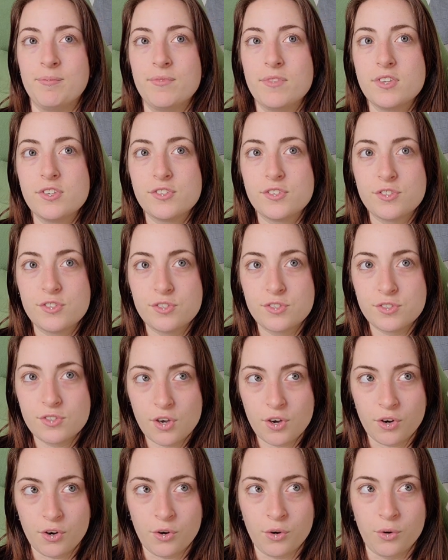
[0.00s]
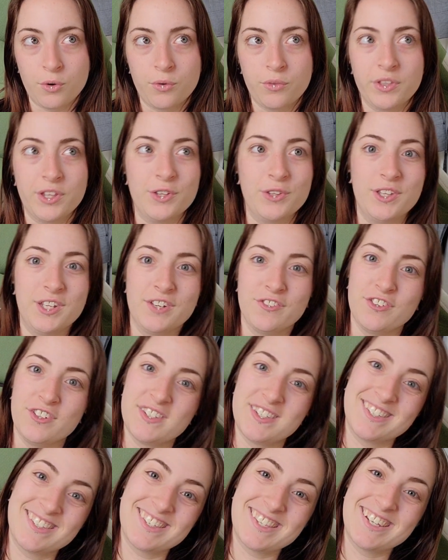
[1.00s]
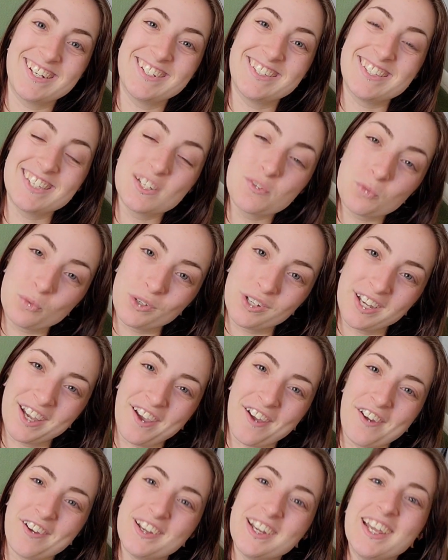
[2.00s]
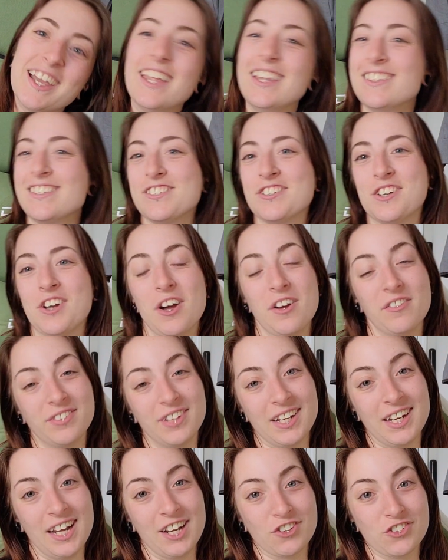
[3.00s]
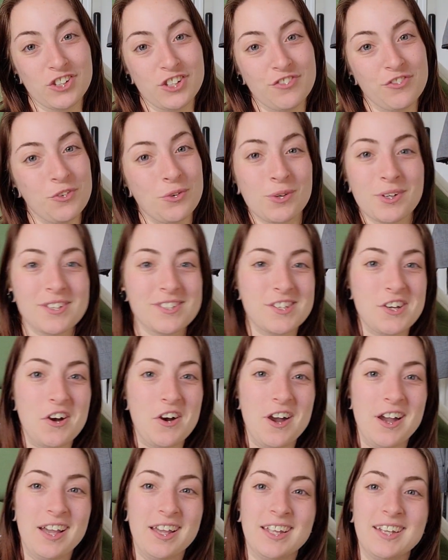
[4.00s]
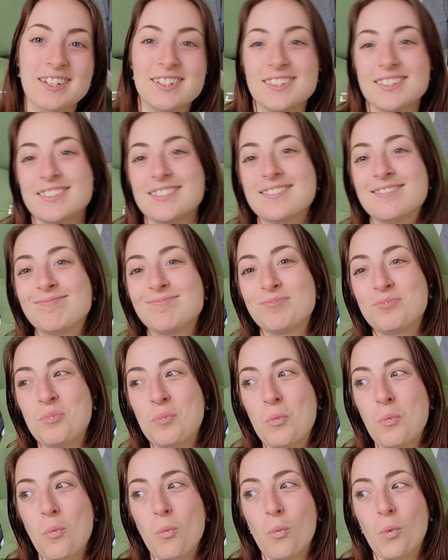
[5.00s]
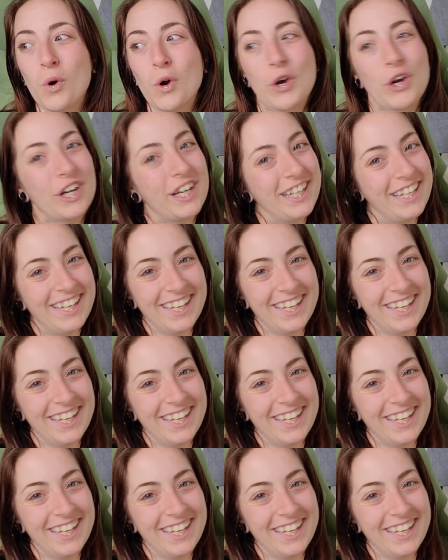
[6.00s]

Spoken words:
So the only difference is that it didn't work out, and so now I've got to actually focus on work.